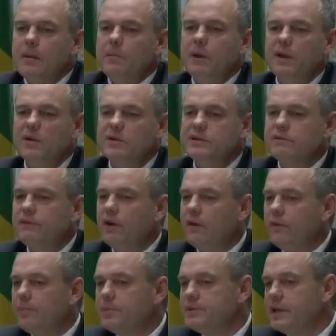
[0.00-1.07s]
Mother was
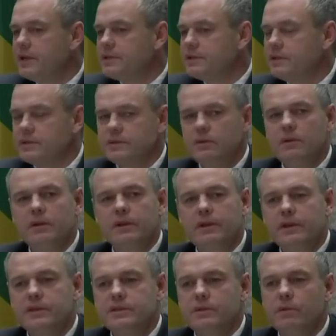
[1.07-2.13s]
involved with possession of stolen
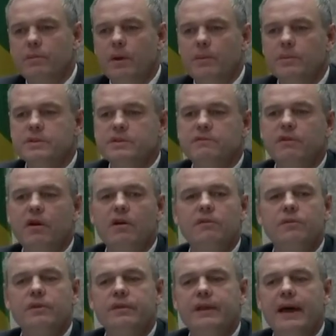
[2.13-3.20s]
goods, and when Mom was
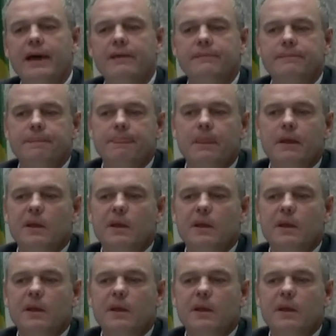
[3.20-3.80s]
involved with that,